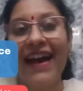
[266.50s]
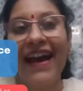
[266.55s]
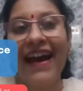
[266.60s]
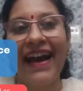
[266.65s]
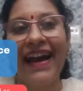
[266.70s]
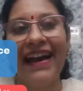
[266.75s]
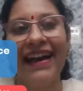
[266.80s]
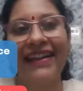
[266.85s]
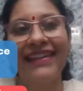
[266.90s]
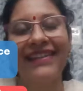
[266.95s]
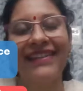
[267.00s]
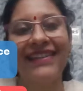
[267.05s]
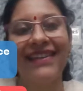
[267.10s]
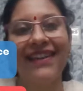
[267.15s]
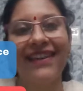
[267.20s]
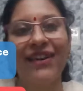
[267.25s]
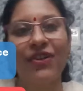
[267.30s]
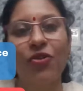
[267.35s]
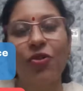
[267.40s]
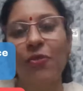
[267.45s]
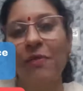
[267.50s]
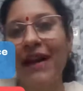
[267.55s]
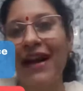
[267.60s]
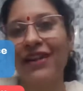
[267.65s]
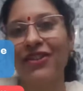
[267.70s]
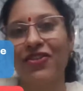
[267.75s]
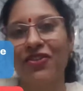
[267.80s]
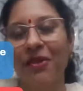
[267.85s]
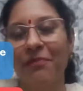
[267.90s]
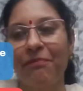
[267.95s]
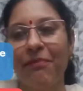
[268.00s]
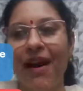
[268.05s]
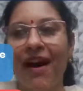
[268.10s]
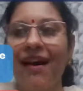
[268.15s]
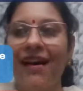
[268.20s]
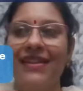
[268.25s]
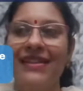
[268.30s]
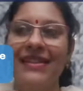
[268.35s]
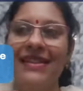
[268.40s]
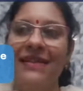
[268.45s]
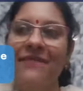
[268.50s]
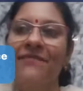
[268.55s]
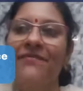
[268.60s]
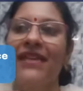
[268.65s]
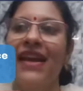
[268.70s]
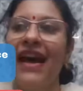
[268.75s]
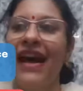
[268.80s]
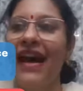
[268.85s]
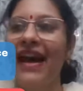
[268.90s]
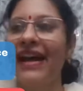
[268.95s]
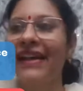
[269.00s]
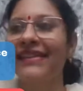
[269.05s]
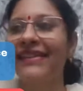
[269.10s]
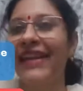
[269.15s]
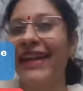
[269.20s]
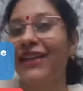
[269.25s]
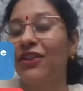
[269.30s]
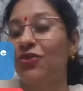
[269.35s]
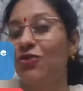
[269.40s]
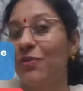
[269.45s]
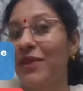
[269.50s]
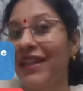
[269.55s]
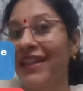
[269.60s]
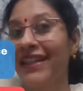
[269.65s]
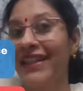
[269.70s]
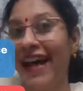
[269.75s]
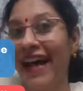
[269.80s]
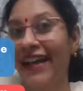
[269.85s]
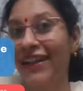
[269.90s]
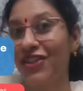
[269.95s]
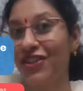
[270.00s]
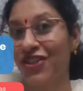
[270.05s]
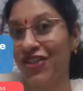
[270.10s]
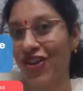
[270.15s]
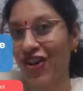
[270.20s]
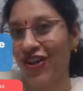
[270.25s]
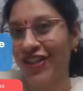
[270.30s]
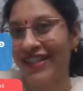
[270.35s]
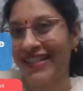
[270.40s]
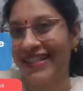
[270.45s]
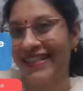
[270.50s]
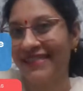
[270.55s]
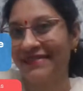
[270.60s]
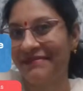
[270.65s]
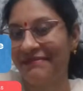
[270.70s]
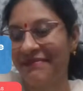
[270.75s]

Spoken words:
and go back to the past and get to meet dinosaurs.